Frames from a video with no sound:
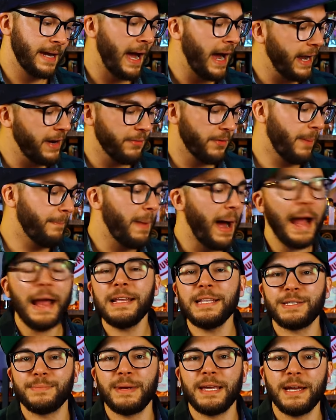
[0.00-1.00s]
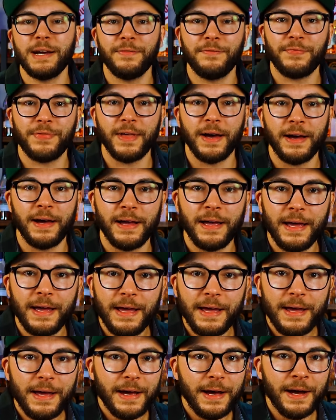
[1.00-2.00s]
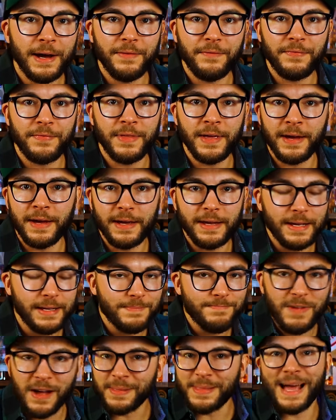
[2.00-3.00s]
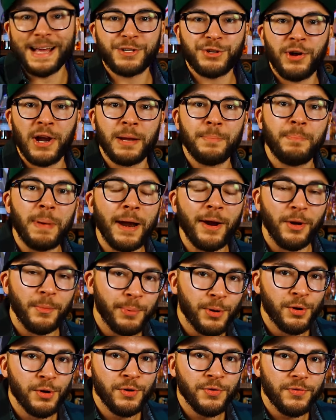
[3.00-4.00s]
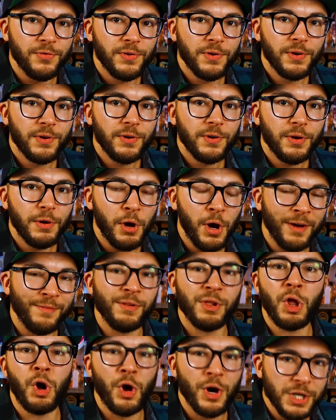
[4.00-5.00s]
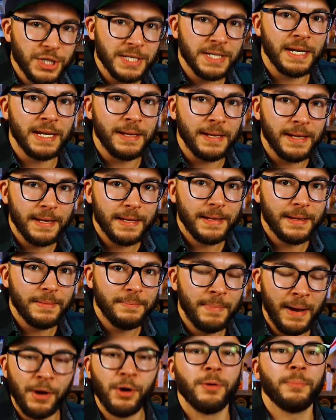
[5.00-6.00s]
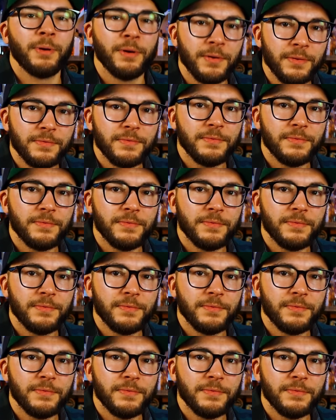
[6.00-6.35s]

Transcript: kind of reminds me of the of the Elijah Craig Barrel Proof of Larceny Barrel Proof.